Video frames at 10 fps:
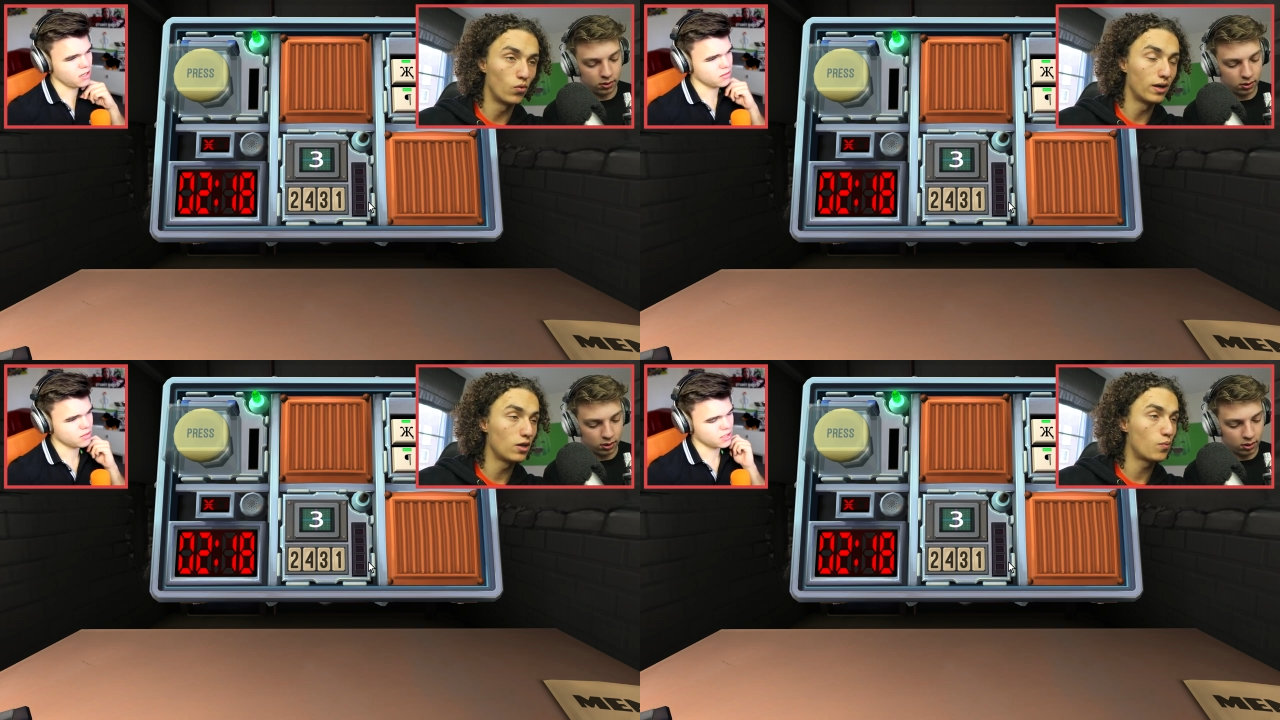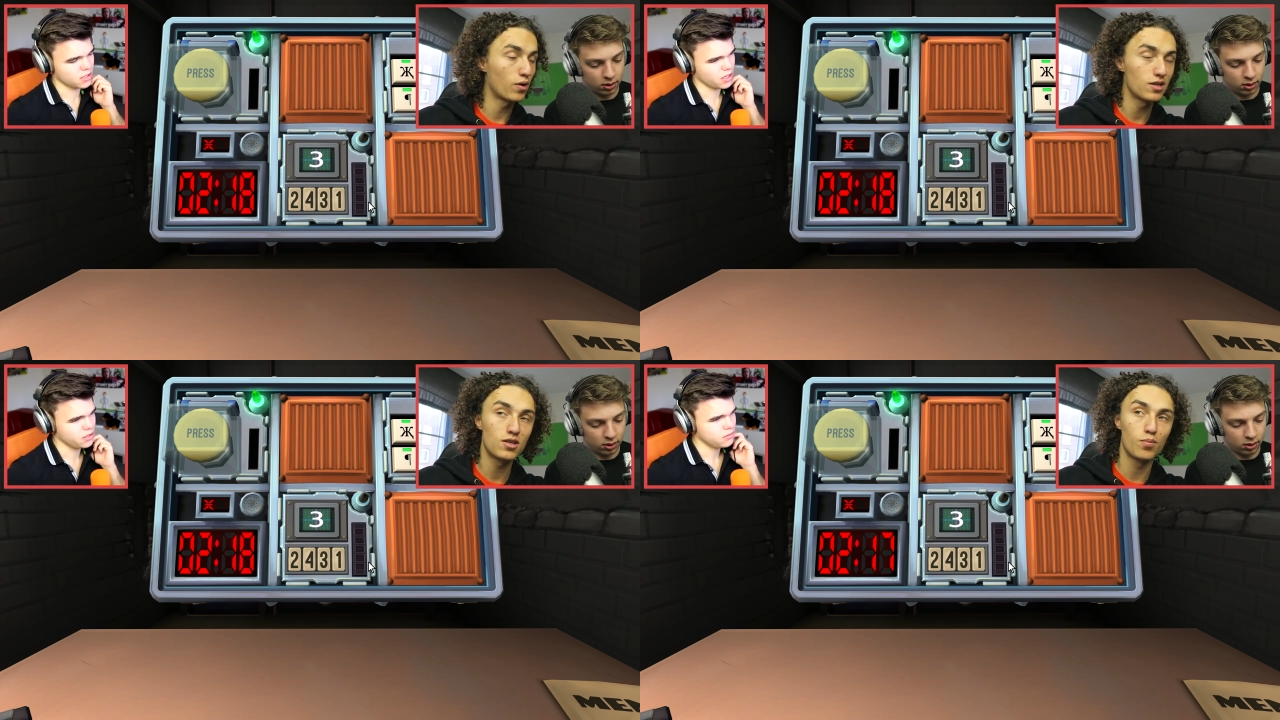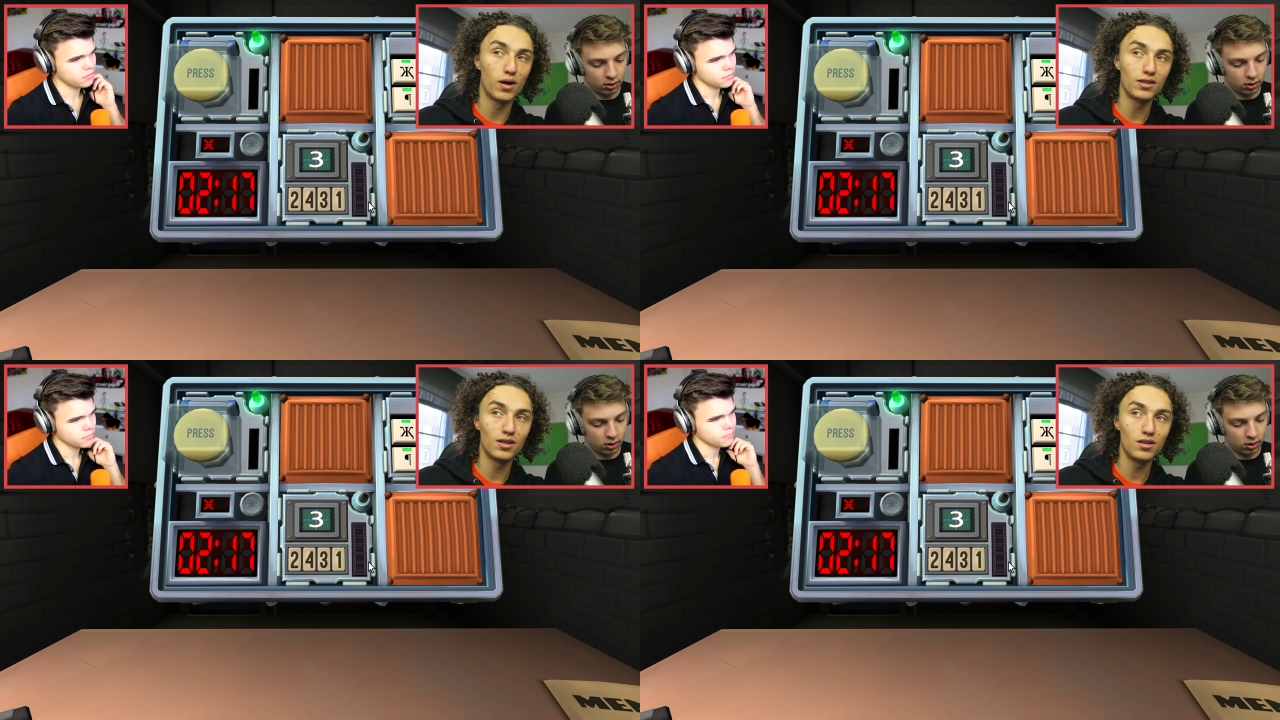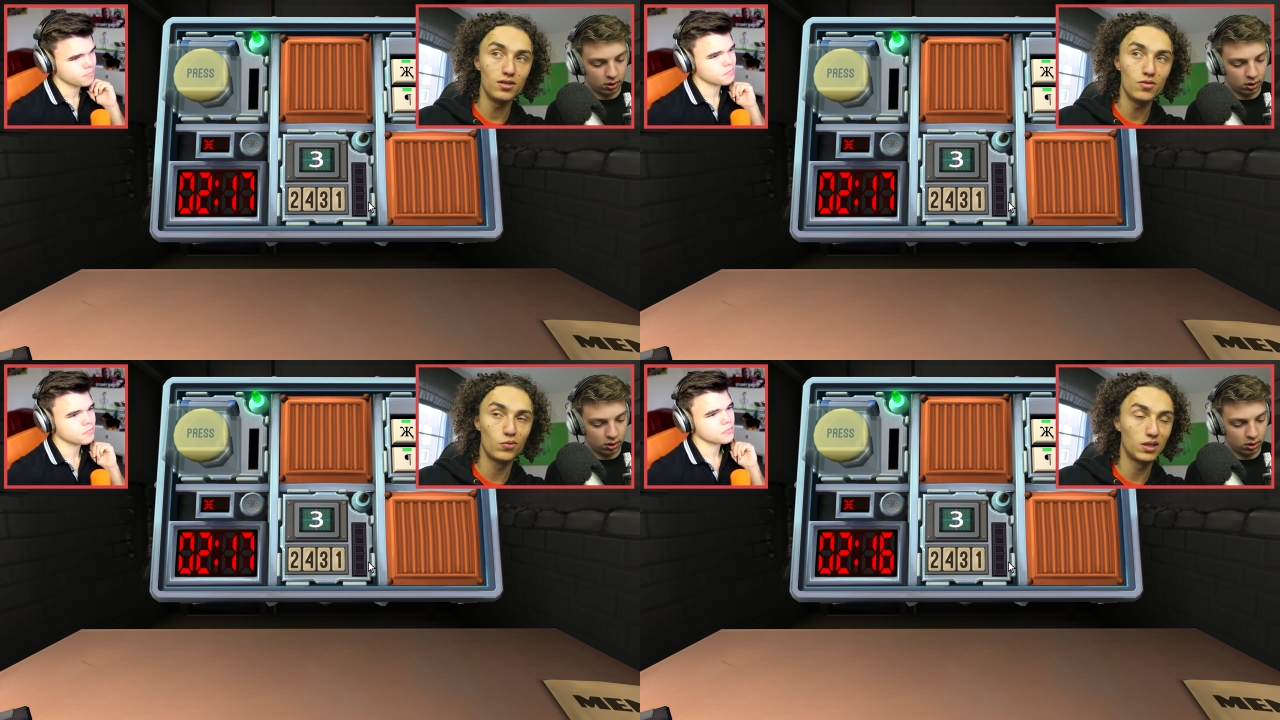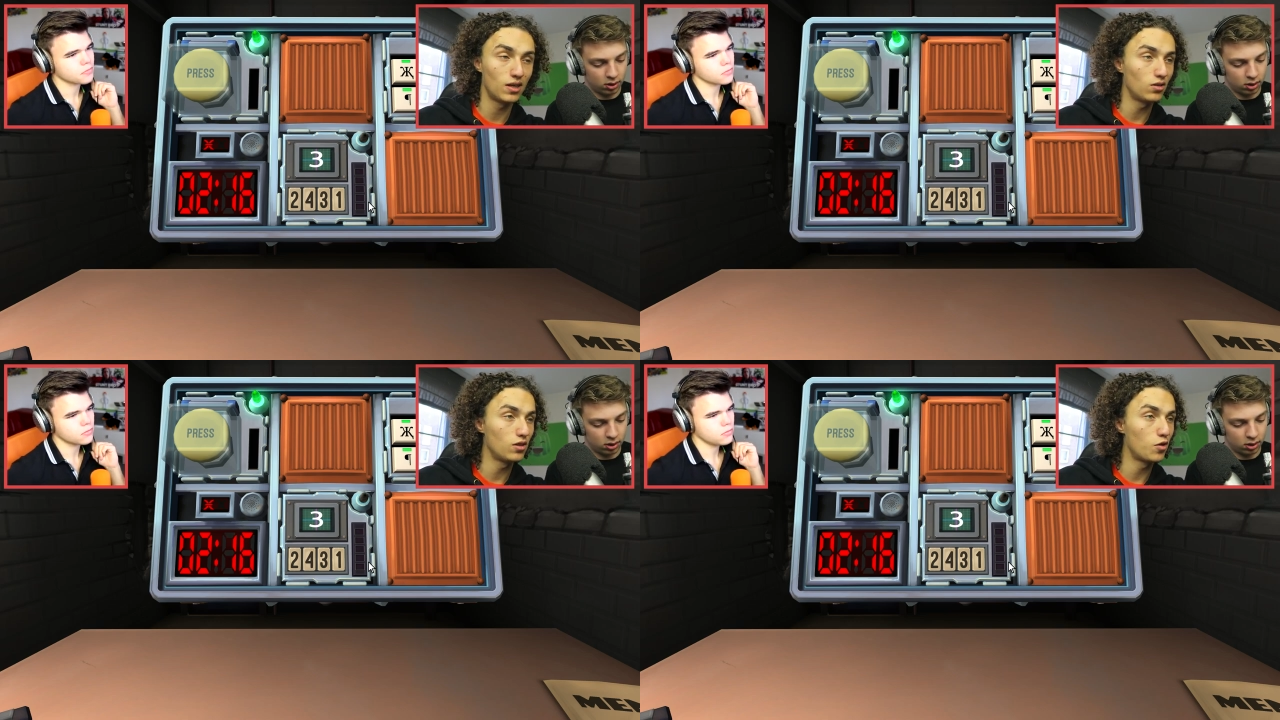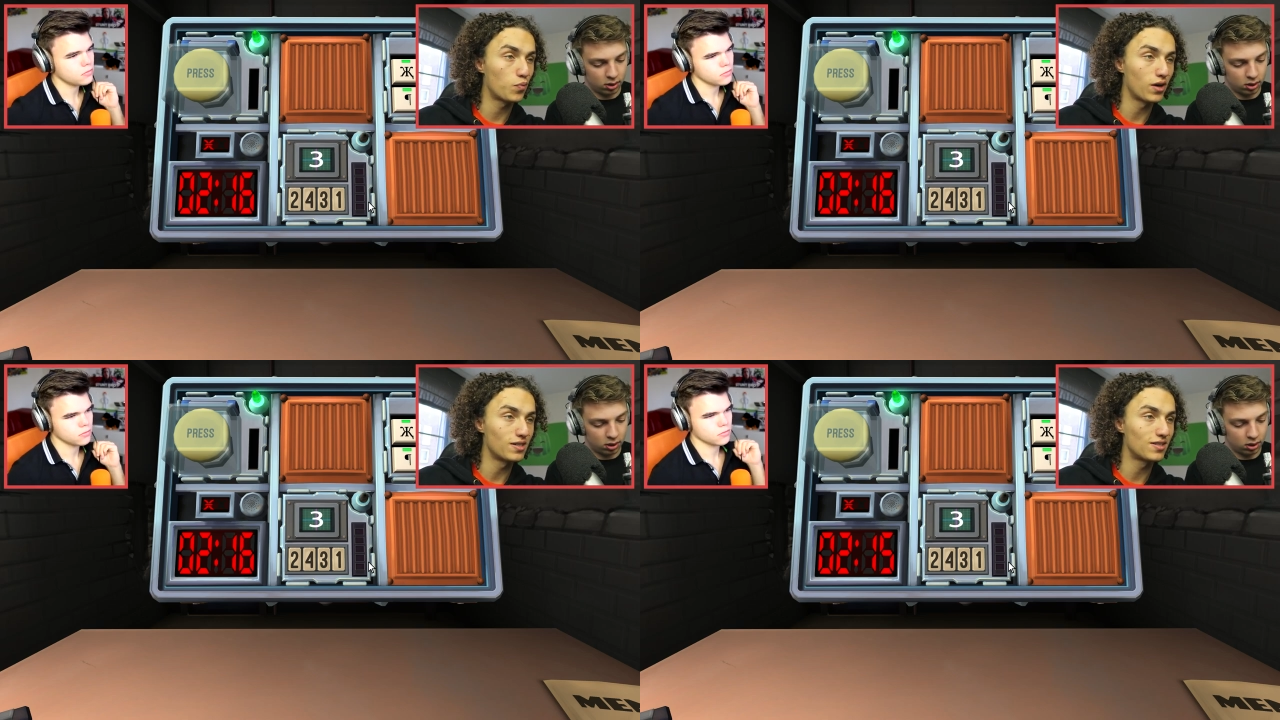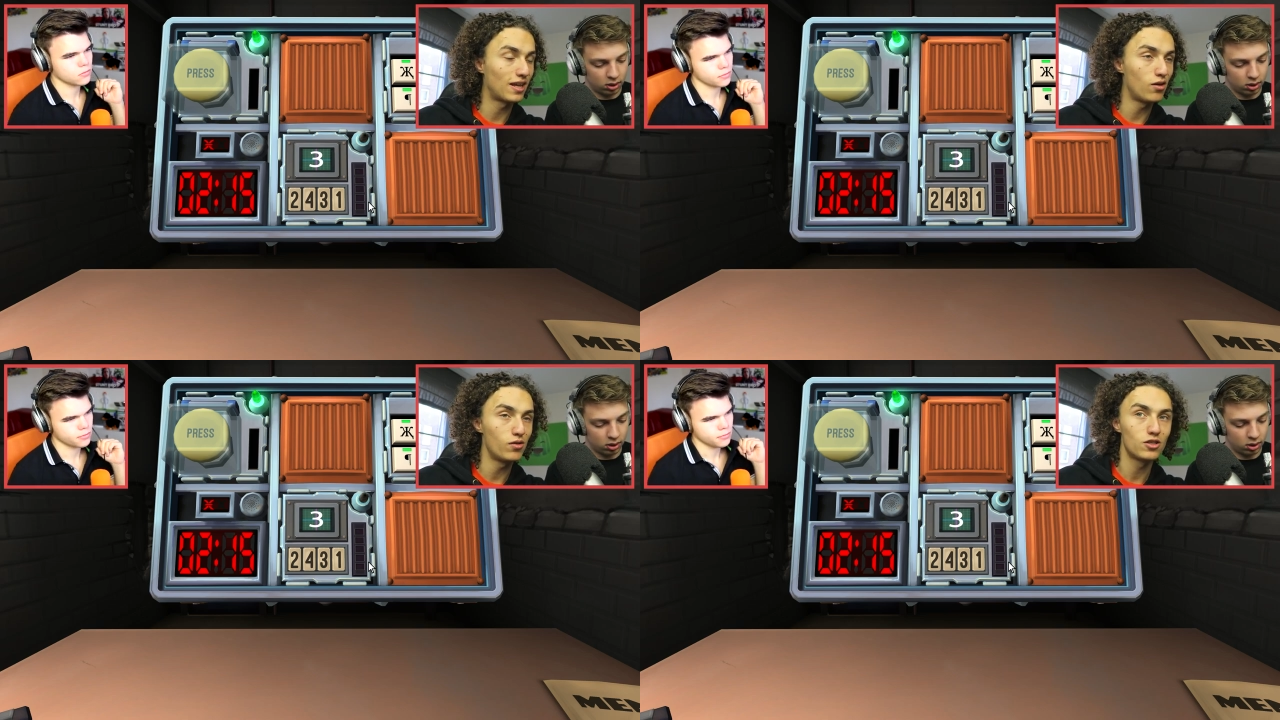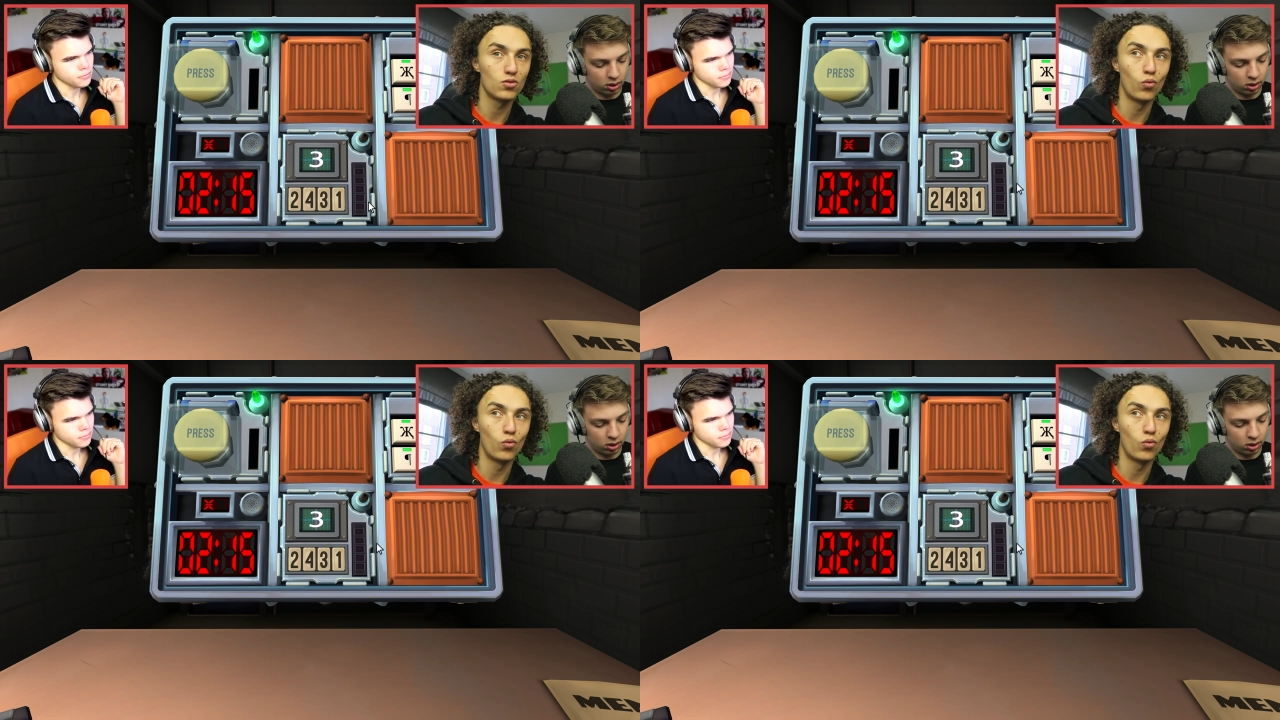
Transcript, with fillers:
Speaker 1: uh, when you press a button, we tell you to press. Tell us